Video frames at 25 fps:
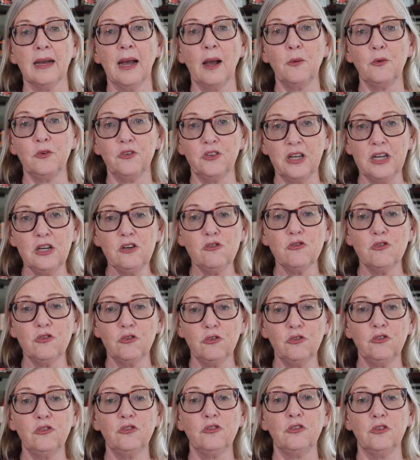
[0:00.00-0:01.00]
I was
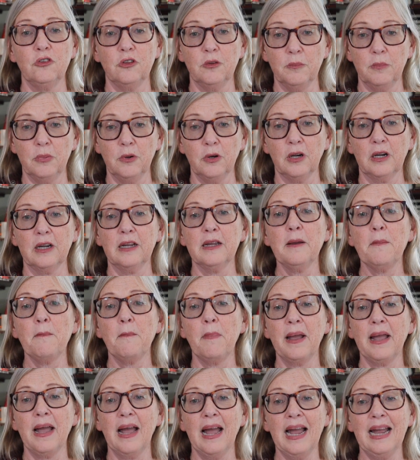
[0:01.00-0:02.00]
introduced to the book
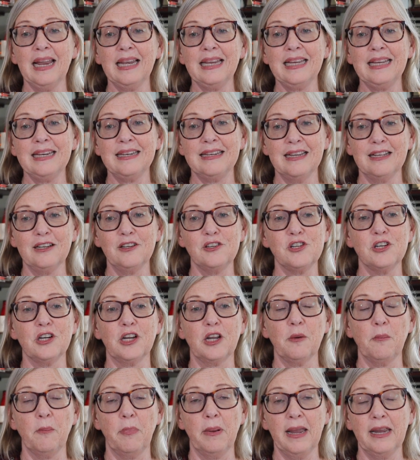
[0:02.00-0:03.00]
by a highly intelligent,
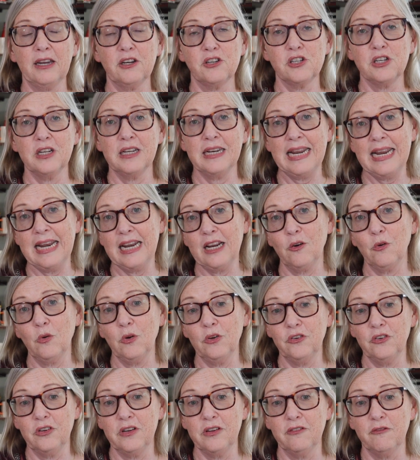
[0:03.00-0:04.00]
compassionate, and
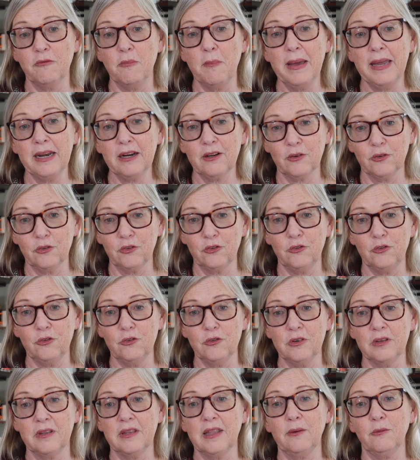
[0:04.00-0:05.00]
inquisitive medical
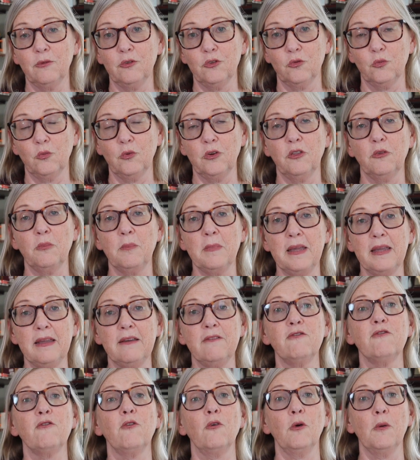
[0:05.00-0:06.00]
student that was with me
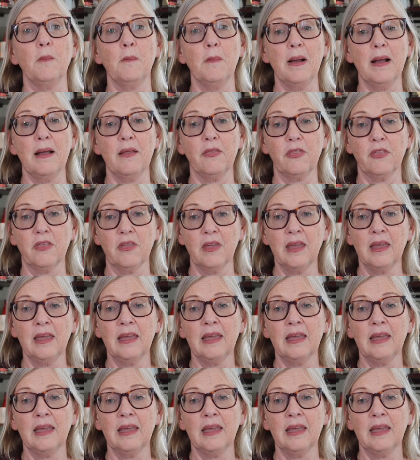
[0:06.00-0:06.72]
for a month.